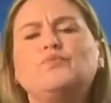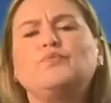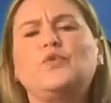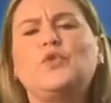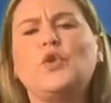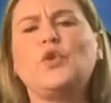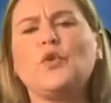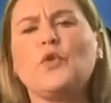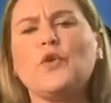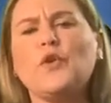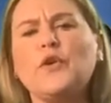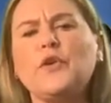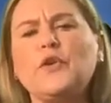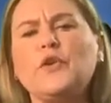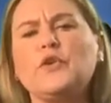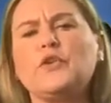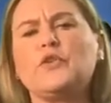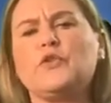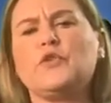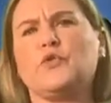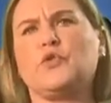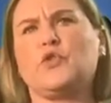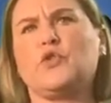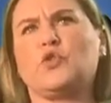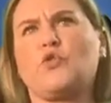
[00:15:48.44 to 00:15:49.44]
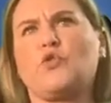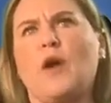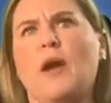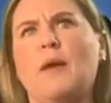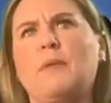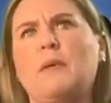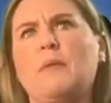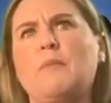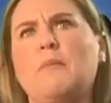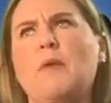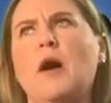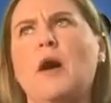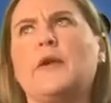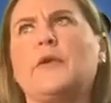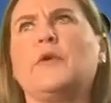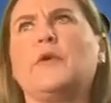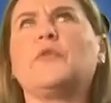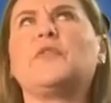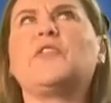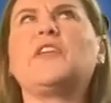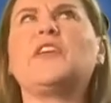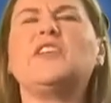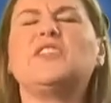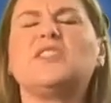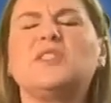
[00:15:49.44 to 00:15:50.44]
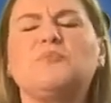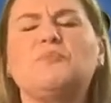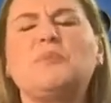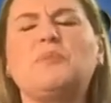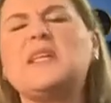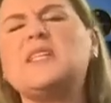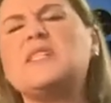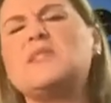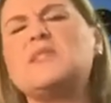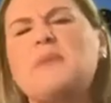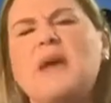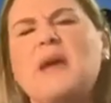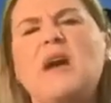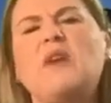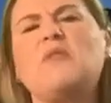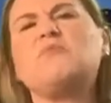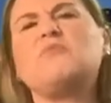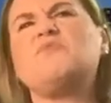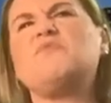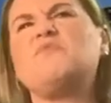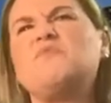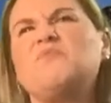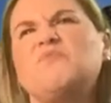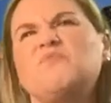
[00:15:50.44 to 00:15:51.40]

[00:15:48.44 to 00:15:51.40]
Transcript: during your describe and model that you spend about,